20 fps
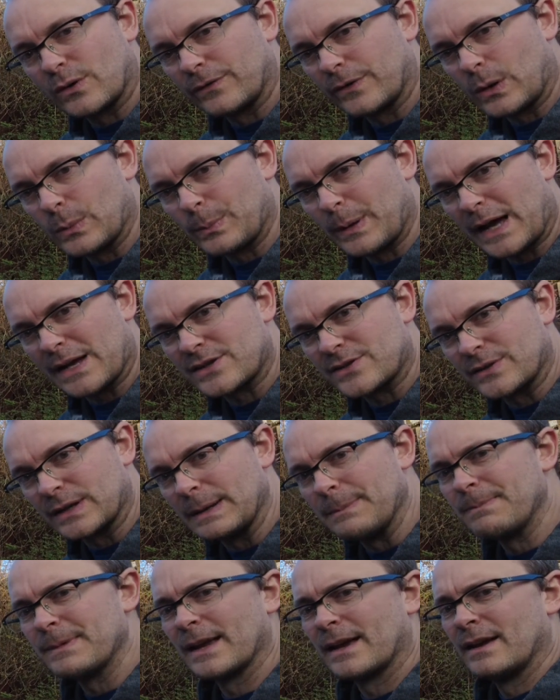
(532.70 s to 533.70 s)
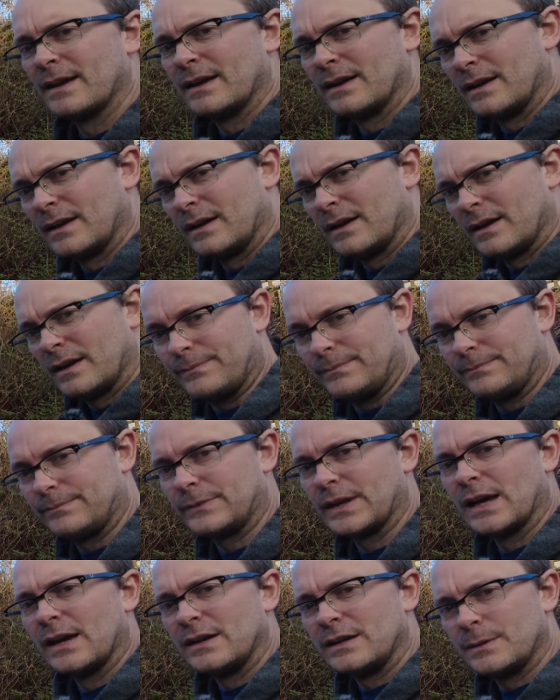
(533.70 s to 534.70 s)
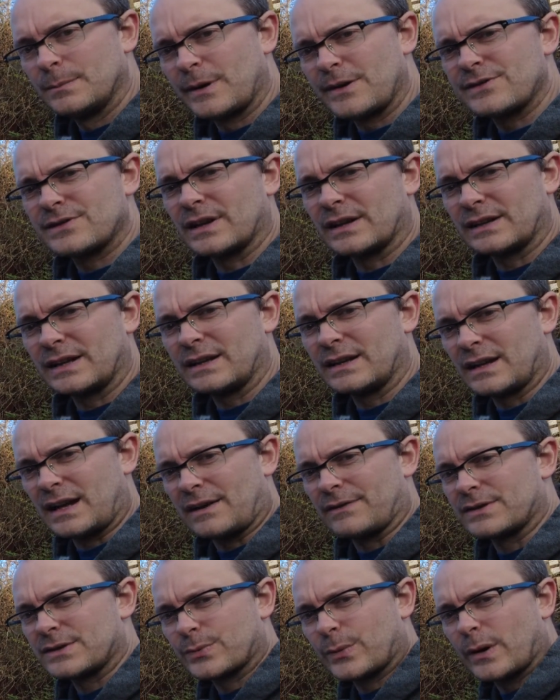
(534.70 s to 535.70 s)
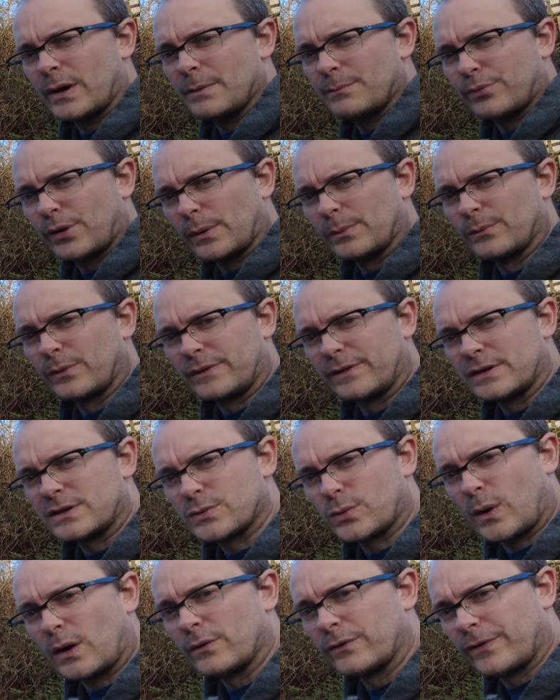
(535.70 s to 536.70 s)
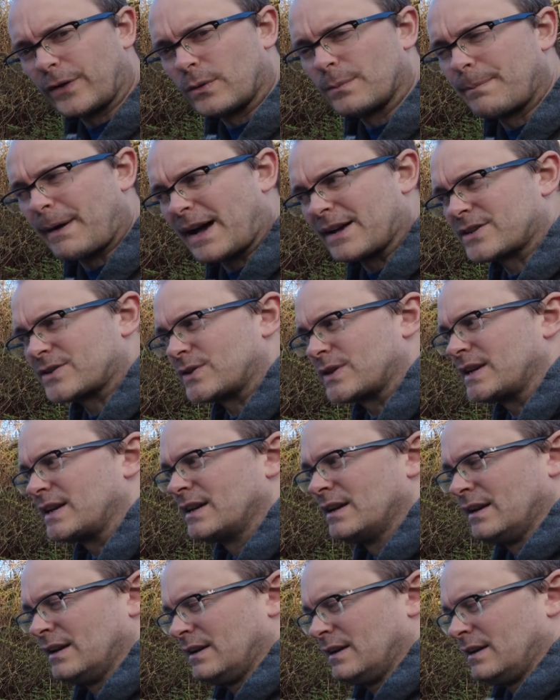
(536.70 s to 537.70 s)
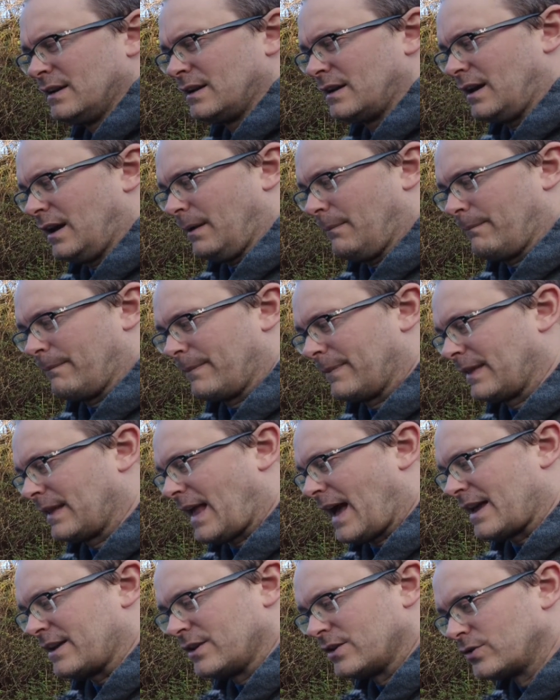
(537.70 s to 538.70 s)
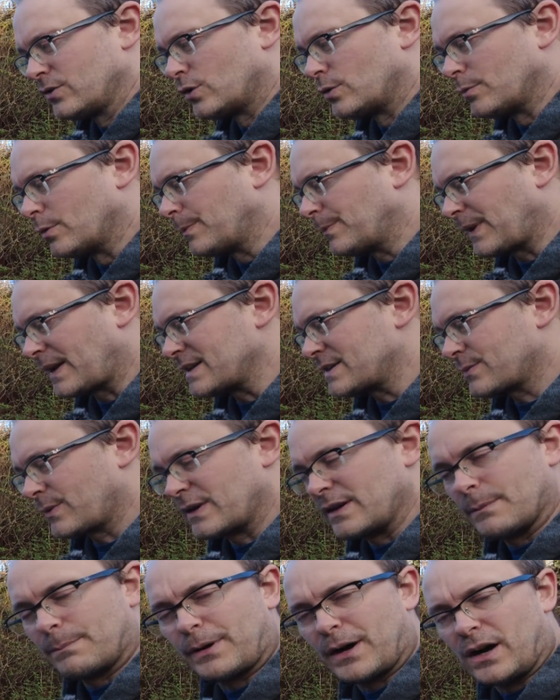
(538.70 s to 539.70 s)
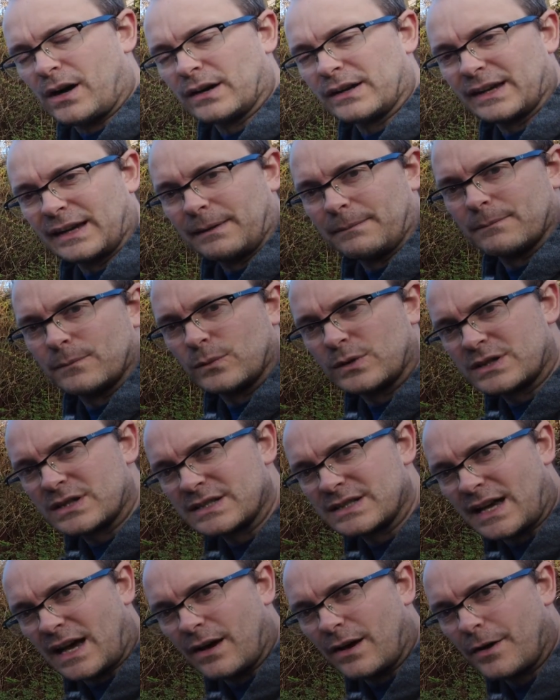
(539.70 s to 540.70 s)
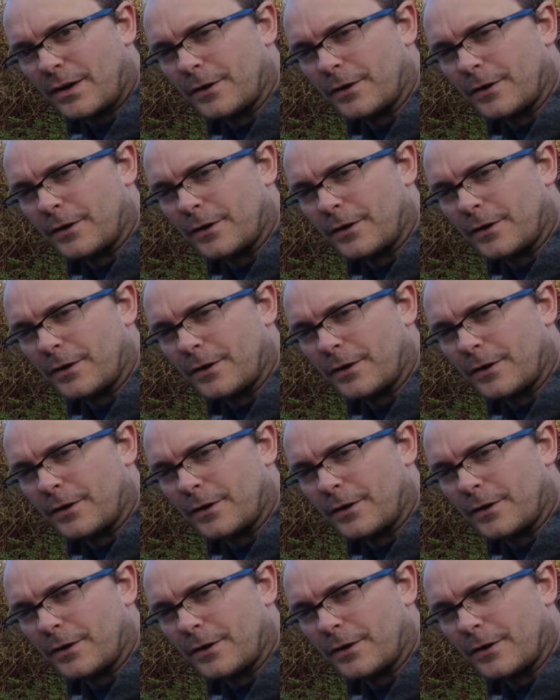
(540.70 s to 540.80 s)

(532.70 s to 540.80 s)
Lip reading: 12 volt battery. You're most likely going to have a problem with your 12 volt battery at your normal place where you're parking, which is at